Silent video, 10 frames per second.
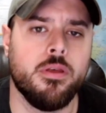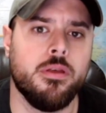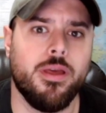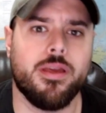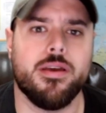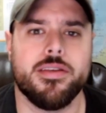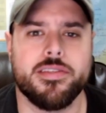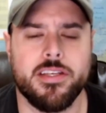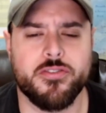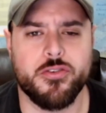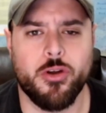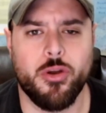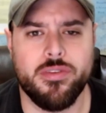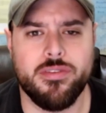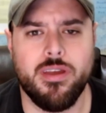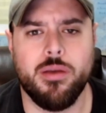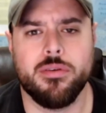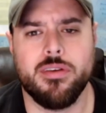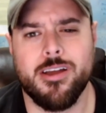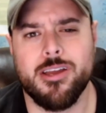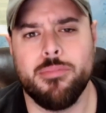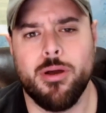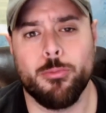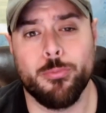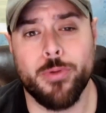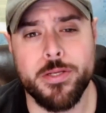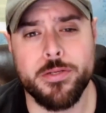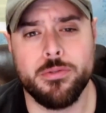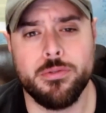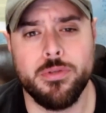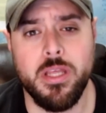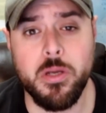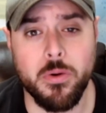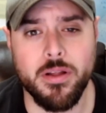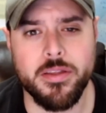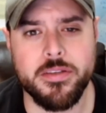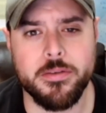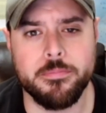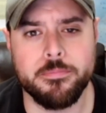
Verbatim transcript: Hey guys, thanks for joining me. Today we're talking about racial equality.